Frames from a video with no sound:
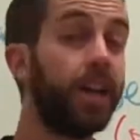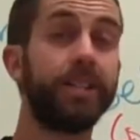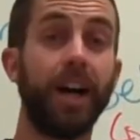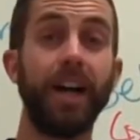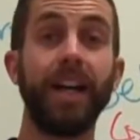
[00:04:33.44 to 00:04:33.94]

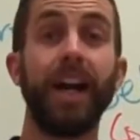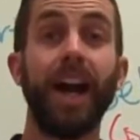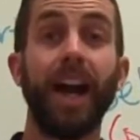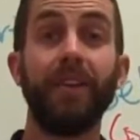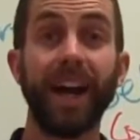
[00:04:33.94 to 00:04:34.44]
Sorry,
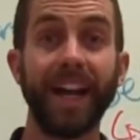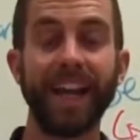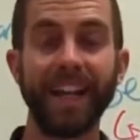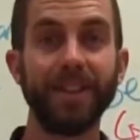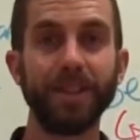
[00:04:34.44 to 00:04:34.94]
right?
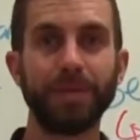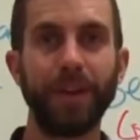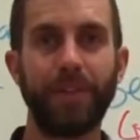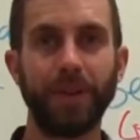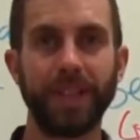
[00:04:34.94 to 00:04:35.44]
And I lose
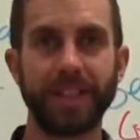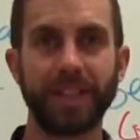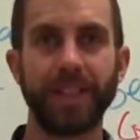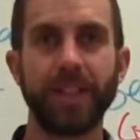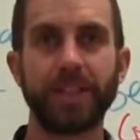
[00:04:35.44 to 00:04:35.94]
my
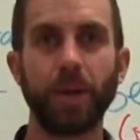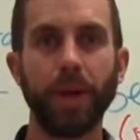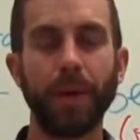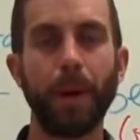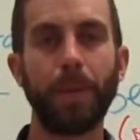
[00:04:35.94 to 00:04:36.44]
focus. So
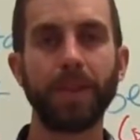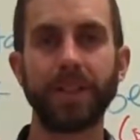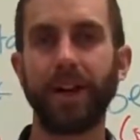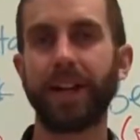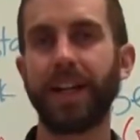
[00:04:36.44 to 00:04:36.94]
when I'm up here
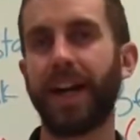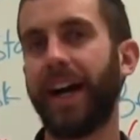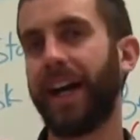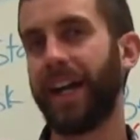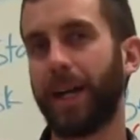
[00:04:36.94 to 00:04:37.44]
talking,
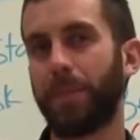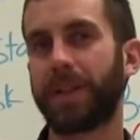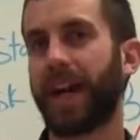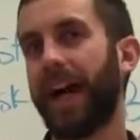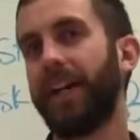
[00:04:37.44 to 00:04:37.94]
I am
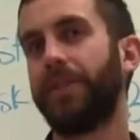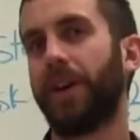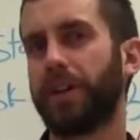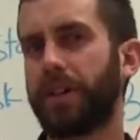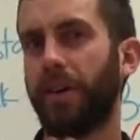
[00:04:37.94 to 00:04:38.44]
kind of
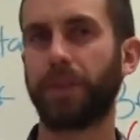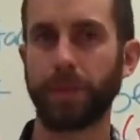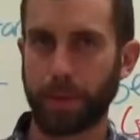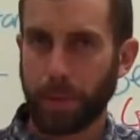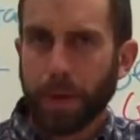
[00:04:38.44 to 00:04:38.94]

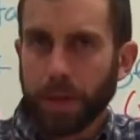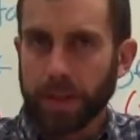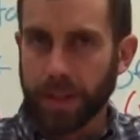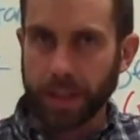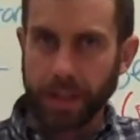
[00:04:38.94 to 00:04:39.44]
uncomfortable,
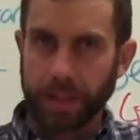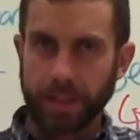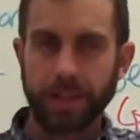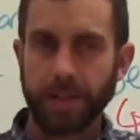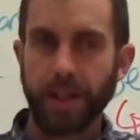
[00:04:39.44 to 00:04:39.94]
personally.
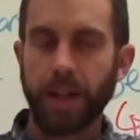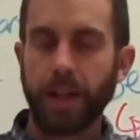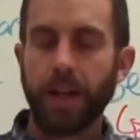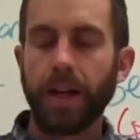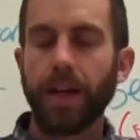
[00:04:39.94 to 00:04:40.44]

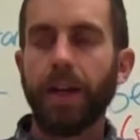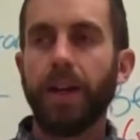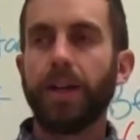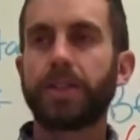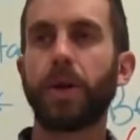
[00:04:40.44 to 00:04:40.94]

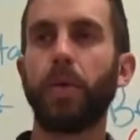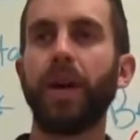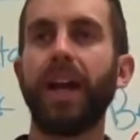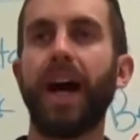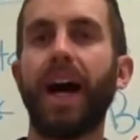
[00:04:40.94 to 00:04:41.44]
So
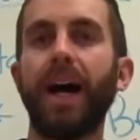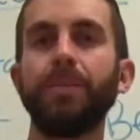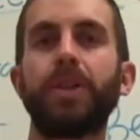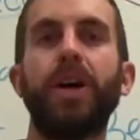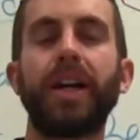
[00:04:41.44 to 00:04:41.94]
when
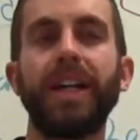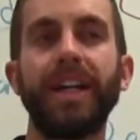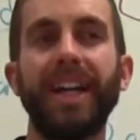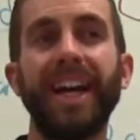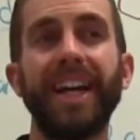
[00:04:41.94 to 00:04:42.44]
I'm
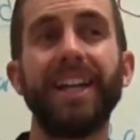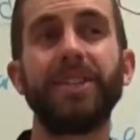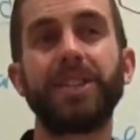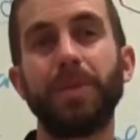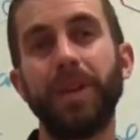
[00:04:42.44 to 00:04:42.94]
talking and I
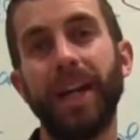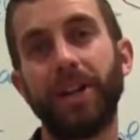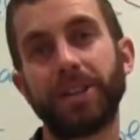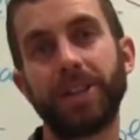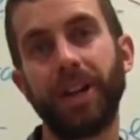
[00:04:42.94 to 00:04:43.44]
hear someone
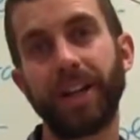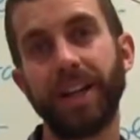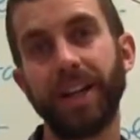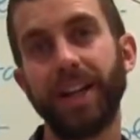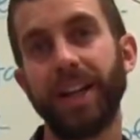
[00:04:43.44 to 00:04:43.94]
else
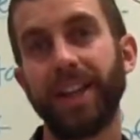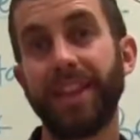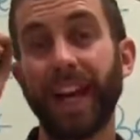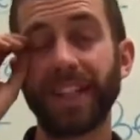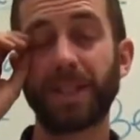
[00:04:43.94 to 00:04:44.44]
talking,
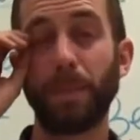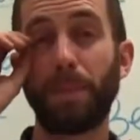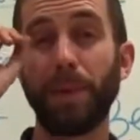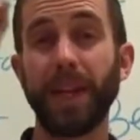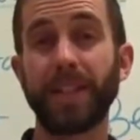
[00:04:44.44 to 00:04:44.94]
that's a
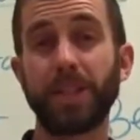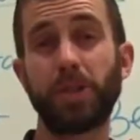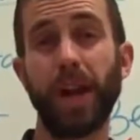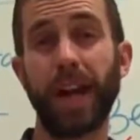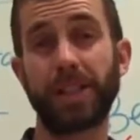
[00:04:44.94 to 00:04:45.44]
big
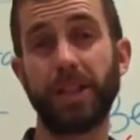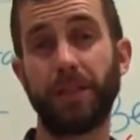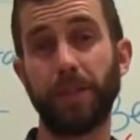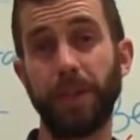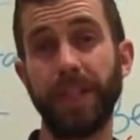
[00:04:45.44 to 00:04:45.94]
distraction
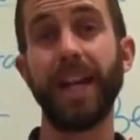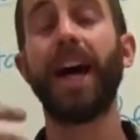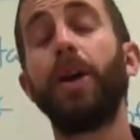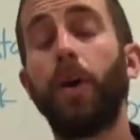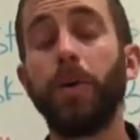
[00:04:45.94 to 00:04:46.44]
for me.
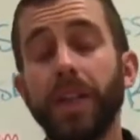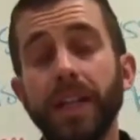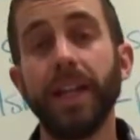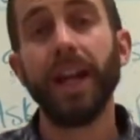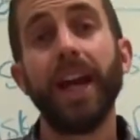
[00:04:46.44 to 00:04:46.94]
Not only
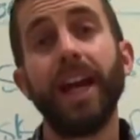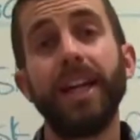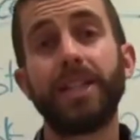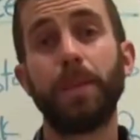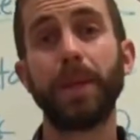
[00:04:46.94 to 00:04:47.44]

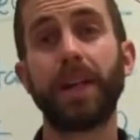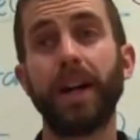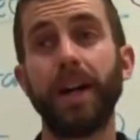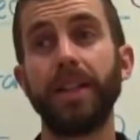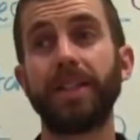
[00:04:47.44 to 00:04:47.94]
is it
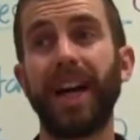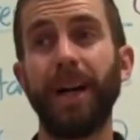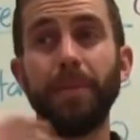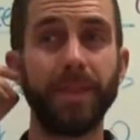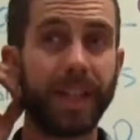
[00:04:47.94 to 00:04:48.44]
because
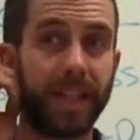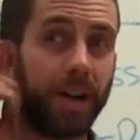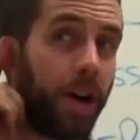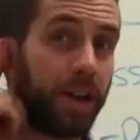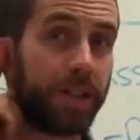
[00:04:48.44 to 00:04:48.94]
I'm like
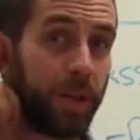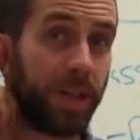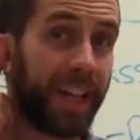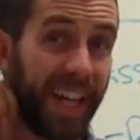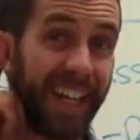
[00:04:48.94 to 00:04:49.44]

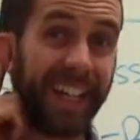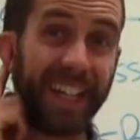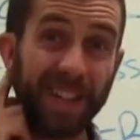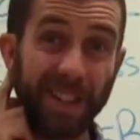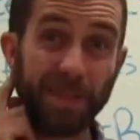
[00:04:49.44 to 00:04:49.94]
auditory, like I can
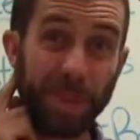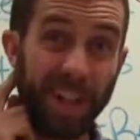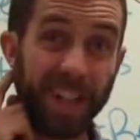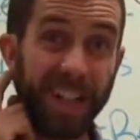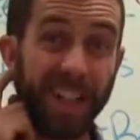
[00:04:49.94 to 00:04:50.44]
hear them
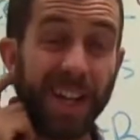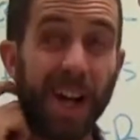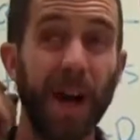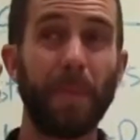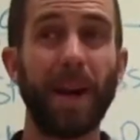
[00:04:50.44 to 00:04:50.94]
talking,
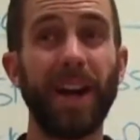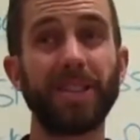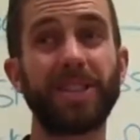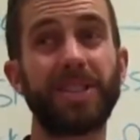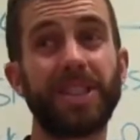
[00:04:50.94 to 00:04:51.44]
but I
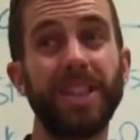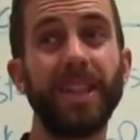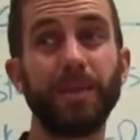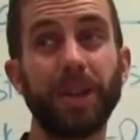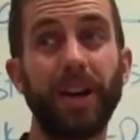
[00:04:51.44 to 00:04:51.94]
also see
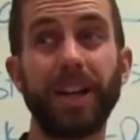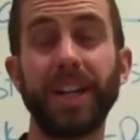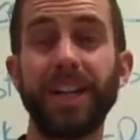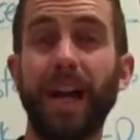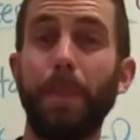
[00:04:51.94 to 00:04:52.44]
them
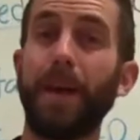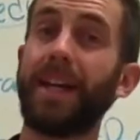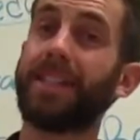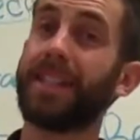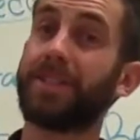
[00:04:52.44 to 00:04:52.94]
talking and not
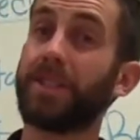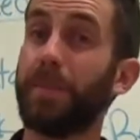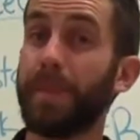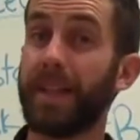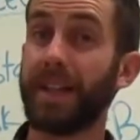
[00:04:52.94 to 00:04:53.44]
paying attention to
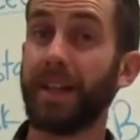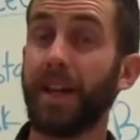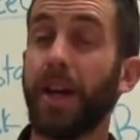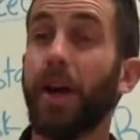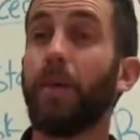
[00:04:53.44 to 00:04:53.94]
me,
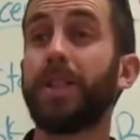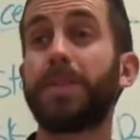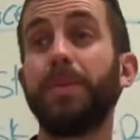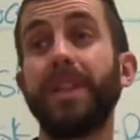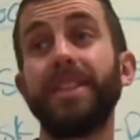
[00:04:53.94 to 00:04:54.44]

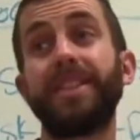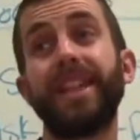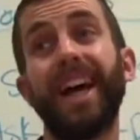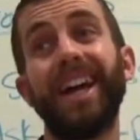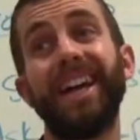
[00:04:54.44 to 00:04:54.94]
which means
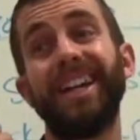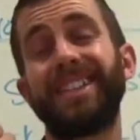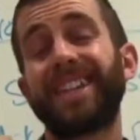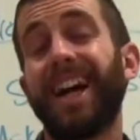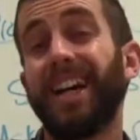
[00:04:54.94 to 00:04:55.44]
that
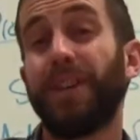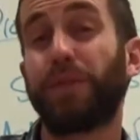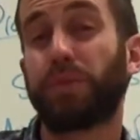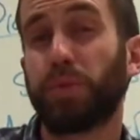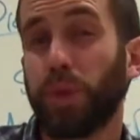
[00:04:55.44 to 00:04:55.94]
it's kind
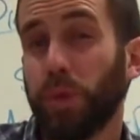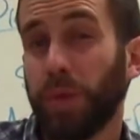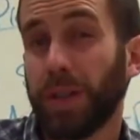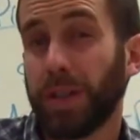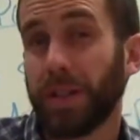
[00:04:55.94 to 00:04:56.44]
of
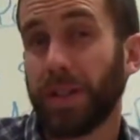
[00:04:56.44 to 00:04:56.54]
rude,